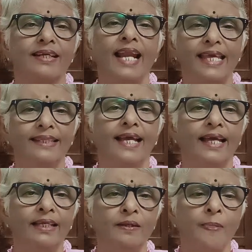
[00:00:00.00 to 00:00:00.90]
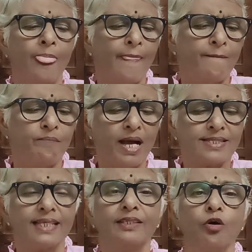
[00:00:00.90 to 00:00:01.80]
Like that,
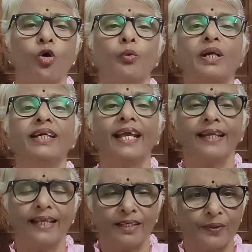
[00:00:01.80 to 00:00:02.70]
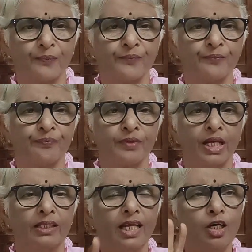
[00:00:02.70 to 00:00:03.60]
passing over technique.
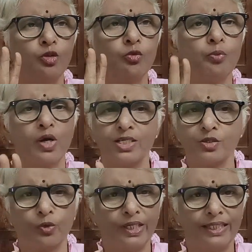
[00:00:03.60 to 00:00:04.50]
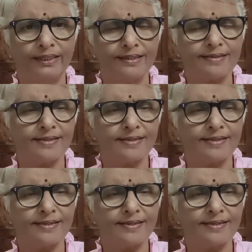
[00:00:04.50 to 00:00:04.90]
There are 2 points only in this.